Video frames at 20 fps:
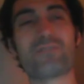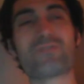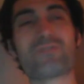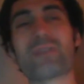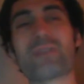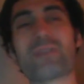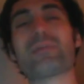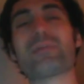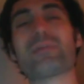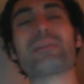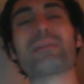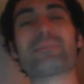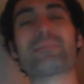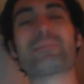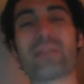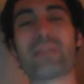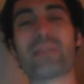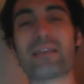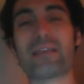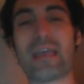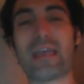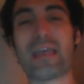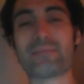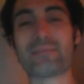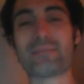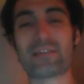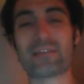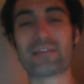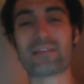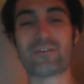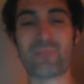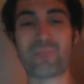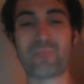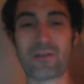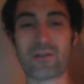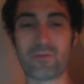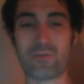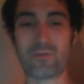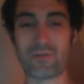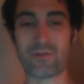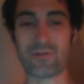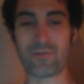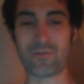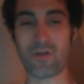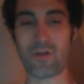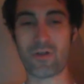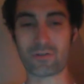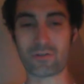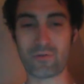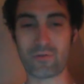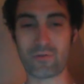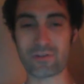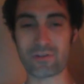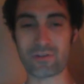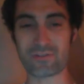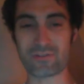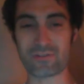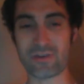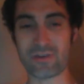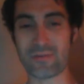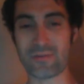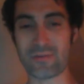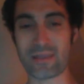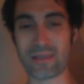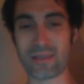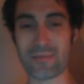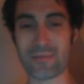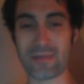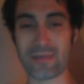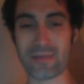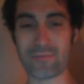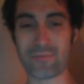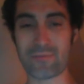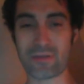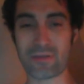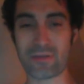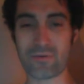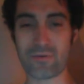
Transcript: Don't try to play the game selling your Bitcoin for altcoins and trying to make it back with